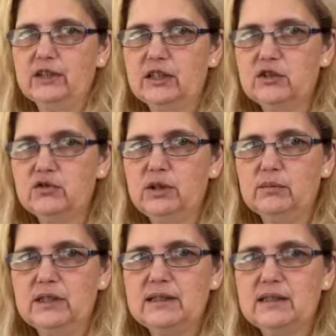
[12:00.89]
an
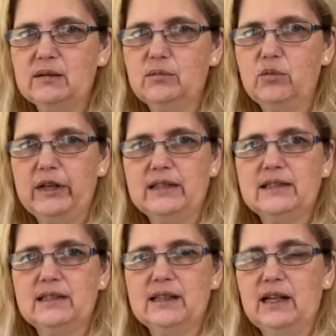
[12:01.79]
extremely slim waist,
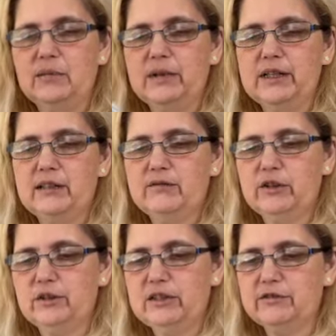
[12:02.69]
it can make it
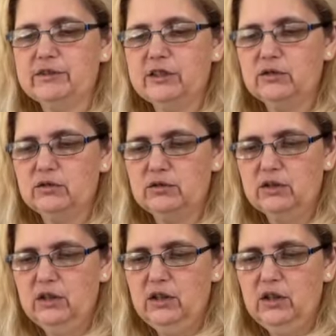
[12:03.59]
very difficult
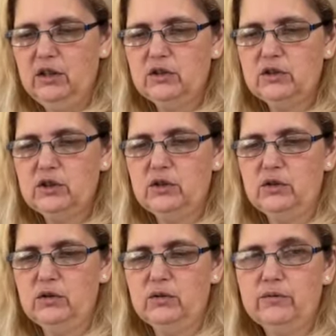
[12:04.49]

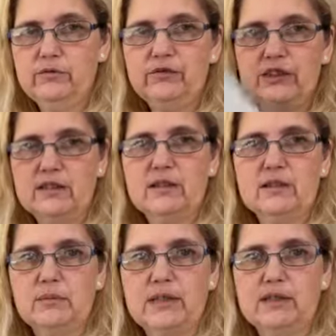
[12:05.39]
to fit
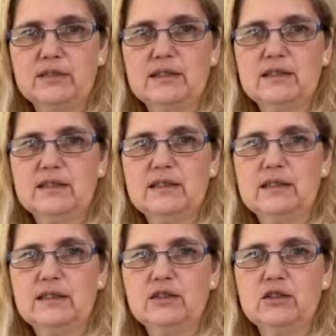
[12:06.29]
the blouse
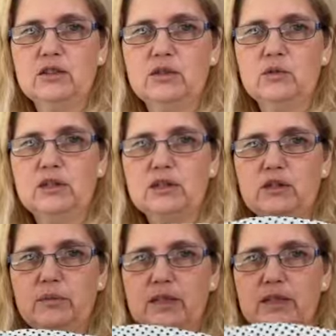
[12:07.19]
nicely. So I wanted
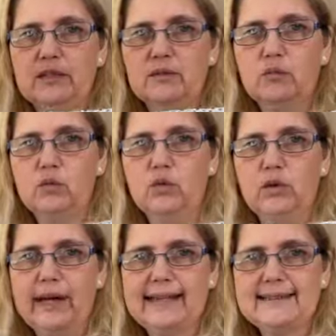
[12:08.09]
to make it more
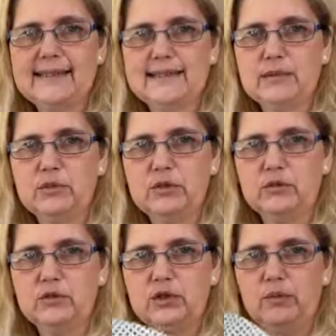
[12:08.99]

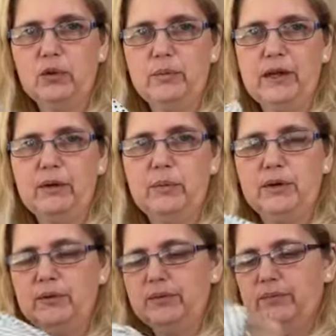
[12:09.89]
accessible to more
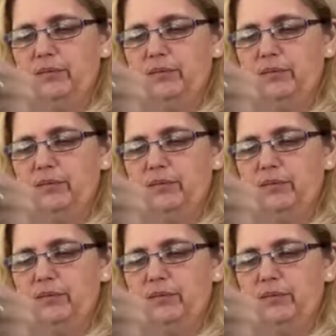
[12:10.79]
people,